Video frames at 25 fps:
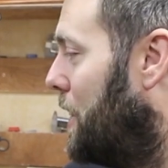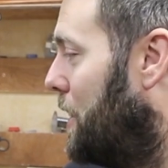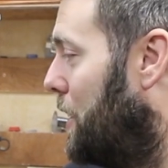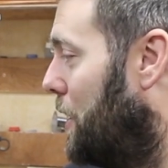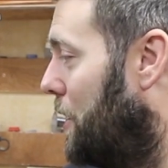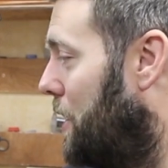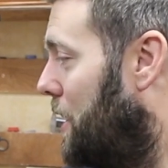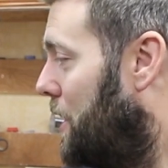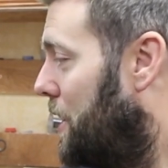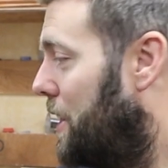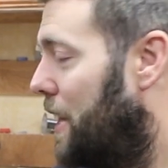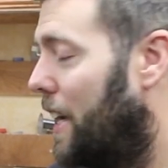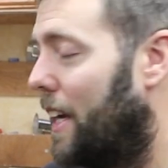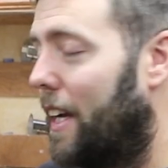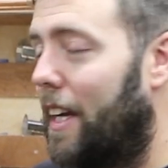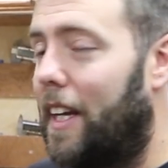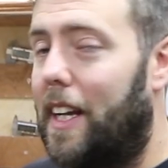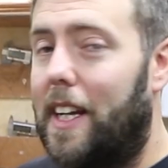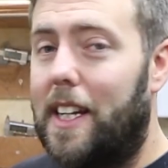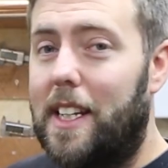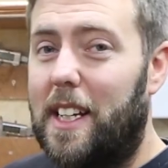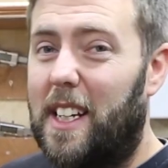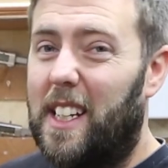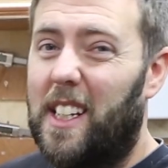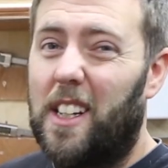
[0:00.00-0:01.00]
The other thing,
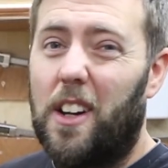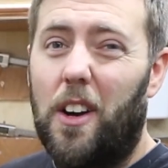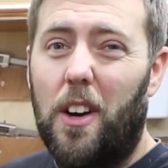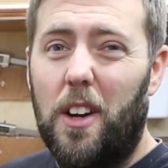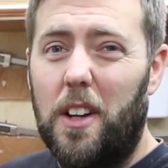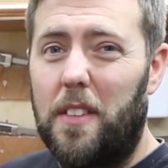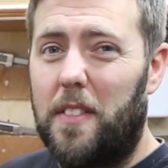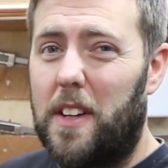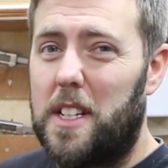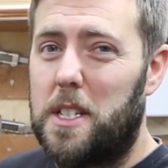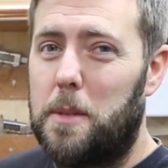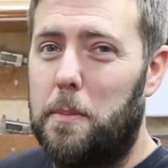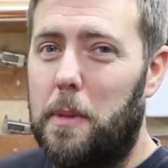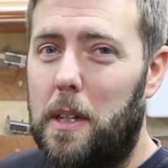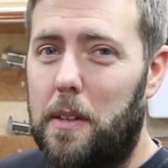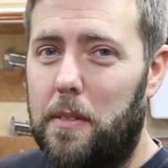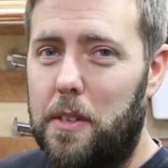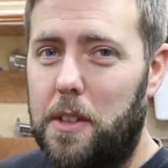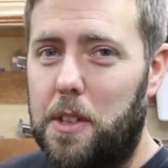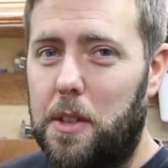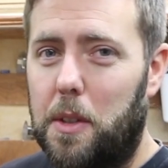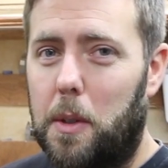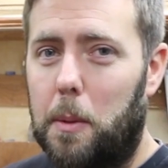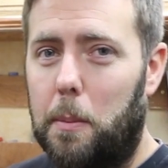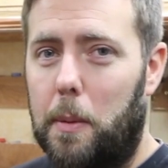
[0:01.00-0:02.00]
it kind of has a bit of
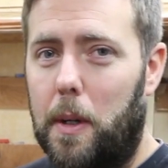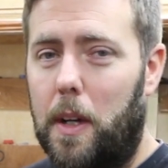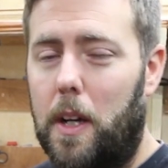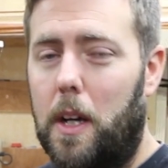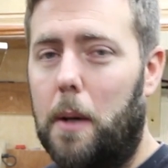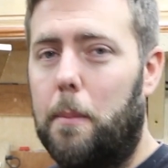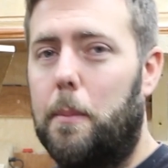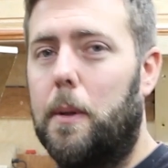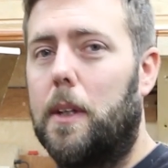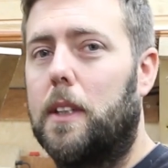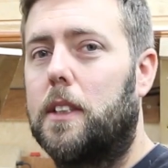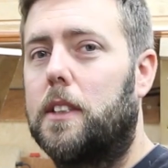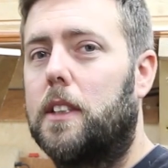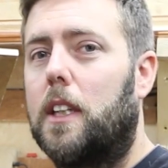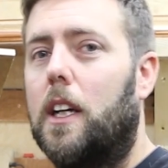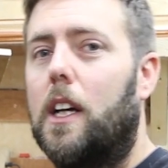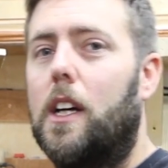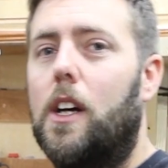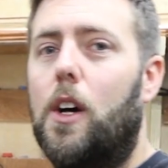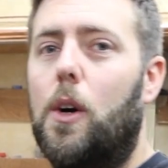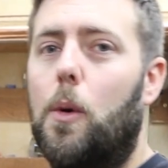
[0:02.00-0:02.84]
a dual purpose.